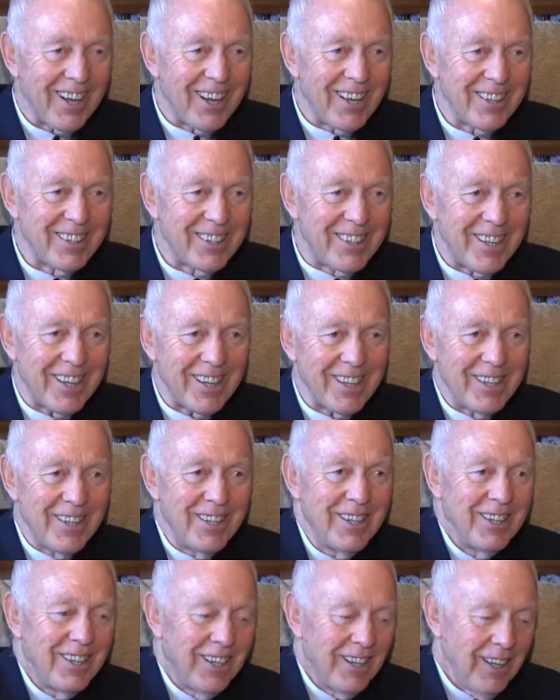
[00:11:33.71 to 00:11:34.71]
And then,
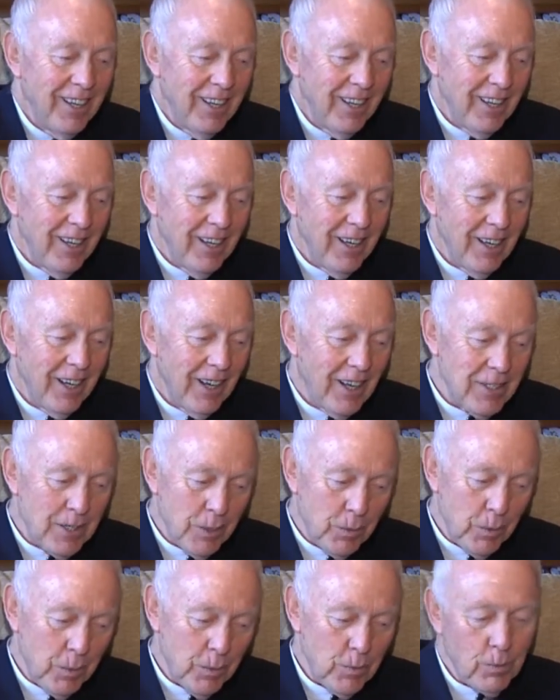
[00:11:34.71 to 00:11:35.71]
as he
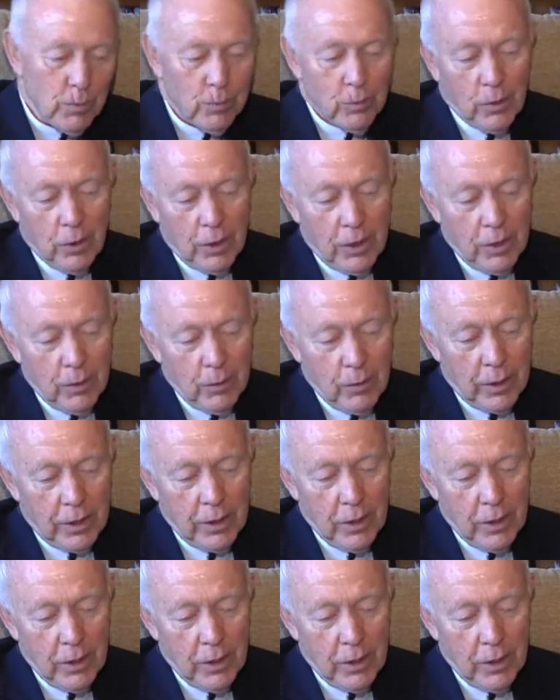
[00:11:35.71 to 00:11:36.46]
was walking away,